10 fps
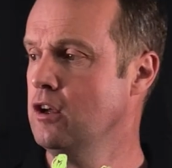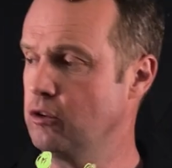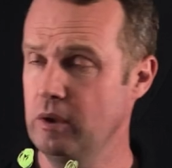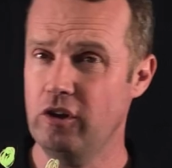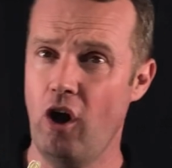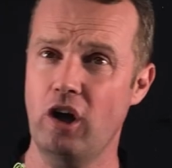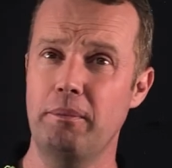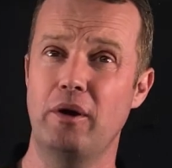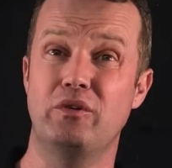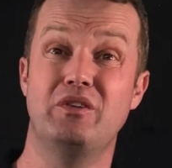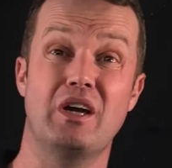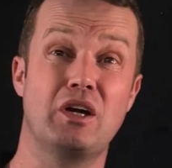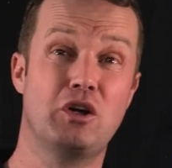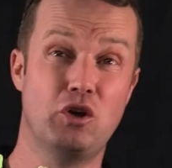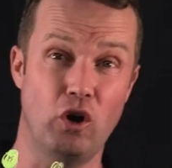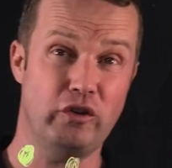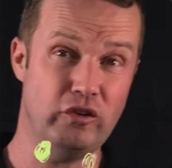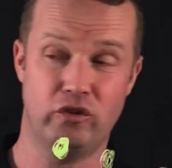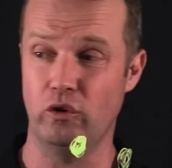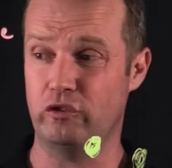So we talk about the
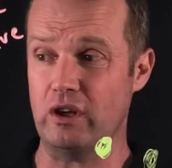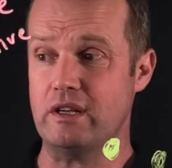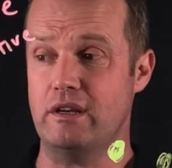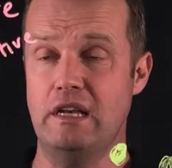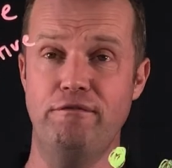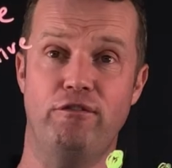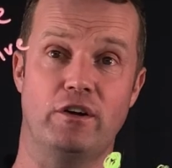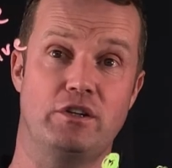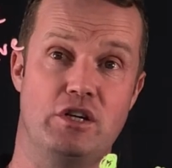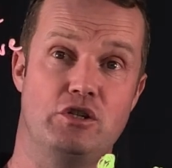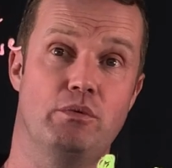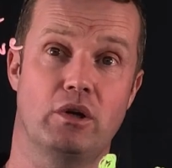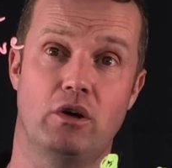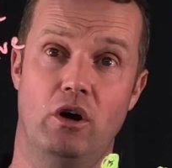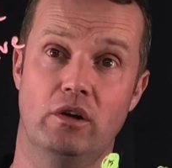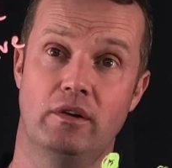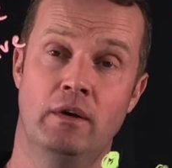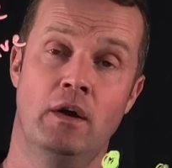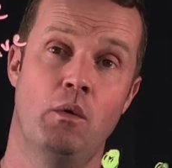gut-associated lymphoid tissue, or GALT.